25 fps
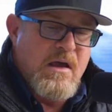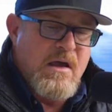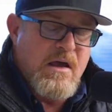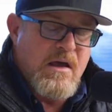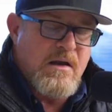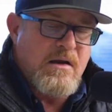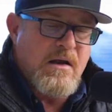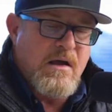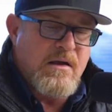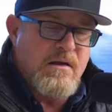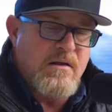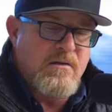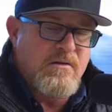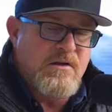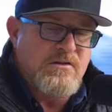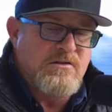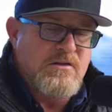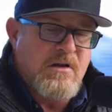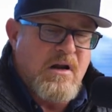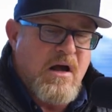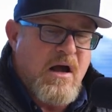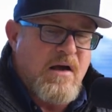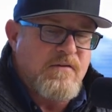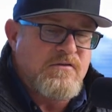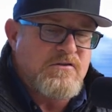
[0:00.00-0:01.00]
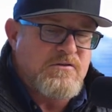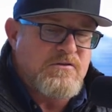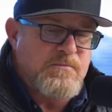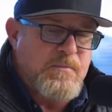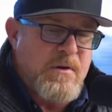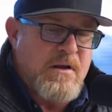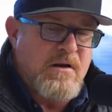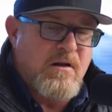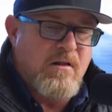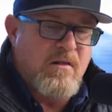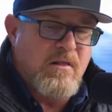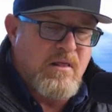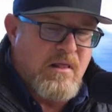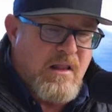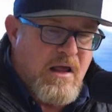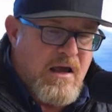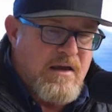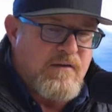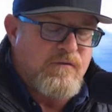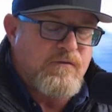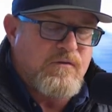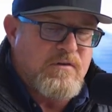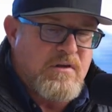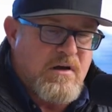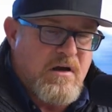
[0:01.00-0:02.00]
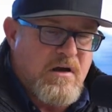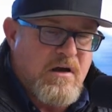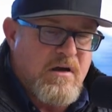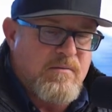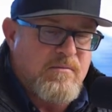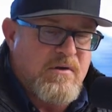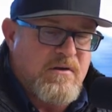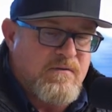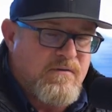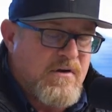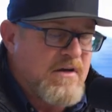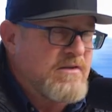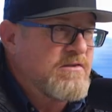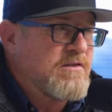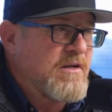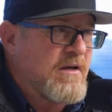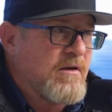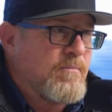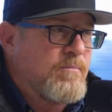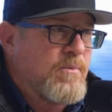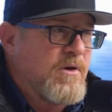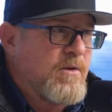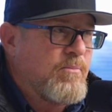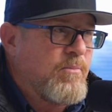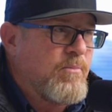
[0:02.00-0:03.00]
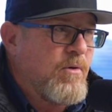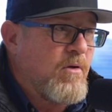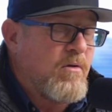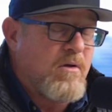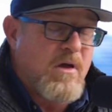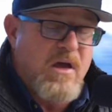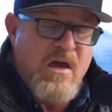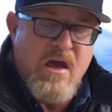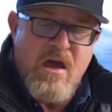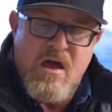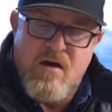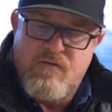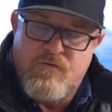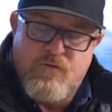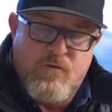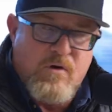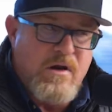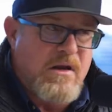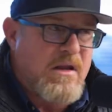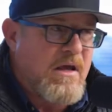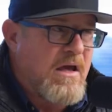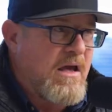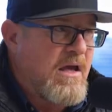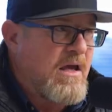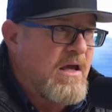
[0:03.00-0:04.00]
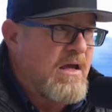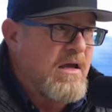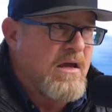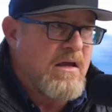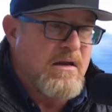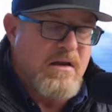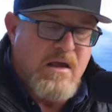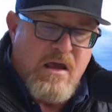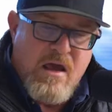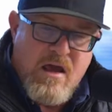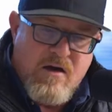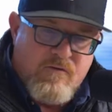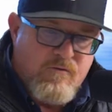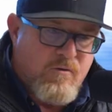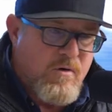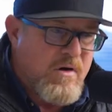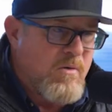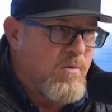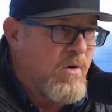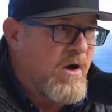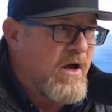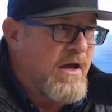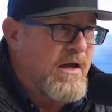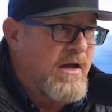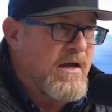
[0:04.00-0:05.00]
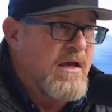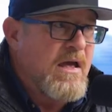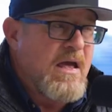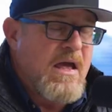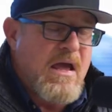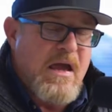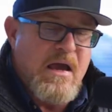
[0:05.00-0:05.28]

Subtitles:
And listen, I've spent a lifetime investing in people every day in every way.